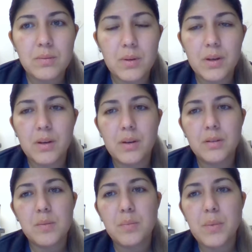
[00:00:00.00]

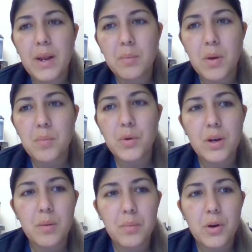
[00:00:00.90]
tympanic
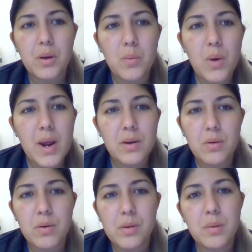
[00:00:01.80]
membrane are pearly white,
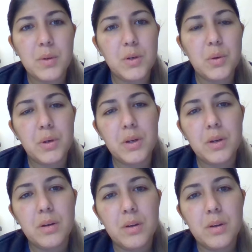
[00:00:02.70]
no erythema noted.